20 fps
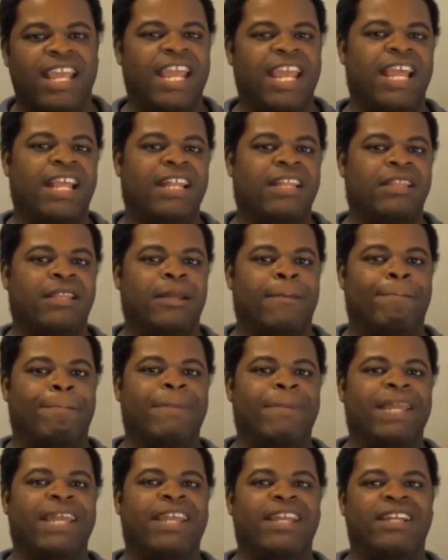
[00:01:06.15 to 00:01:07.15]
And the
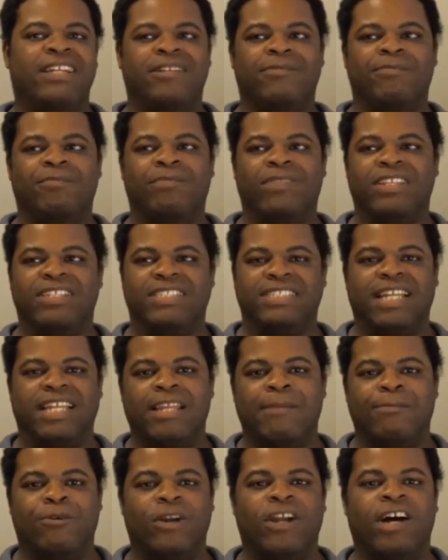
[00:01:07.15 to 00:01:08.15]
big
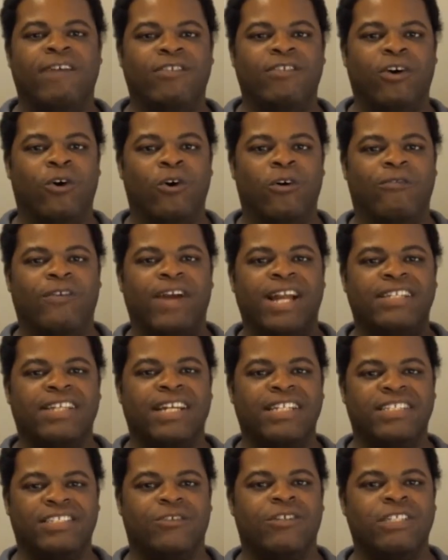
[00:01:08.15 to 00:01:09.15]
selling point of the whole
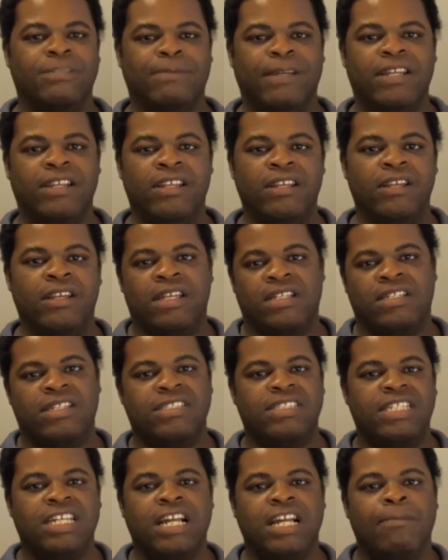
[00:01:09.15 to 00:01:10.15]
franchise has always been
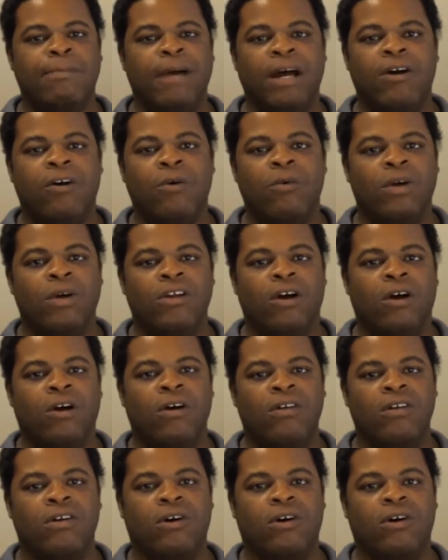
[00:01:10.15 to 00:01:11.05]
just think about what all,